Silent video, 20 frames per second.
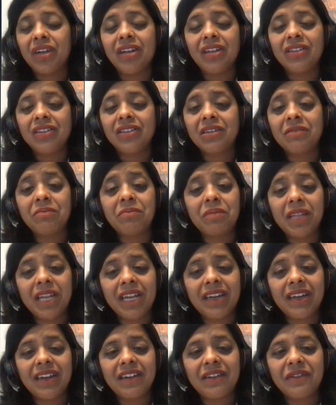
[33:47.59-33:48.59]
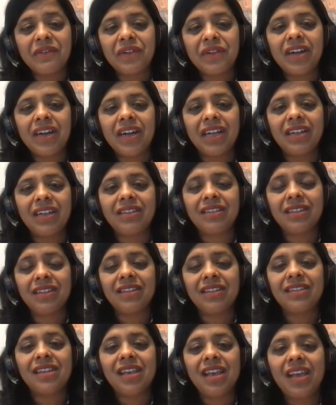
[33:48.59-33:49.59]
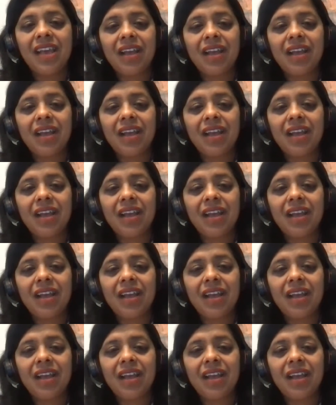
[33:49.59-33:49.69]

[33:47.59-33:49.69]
It's a completely different lens. It's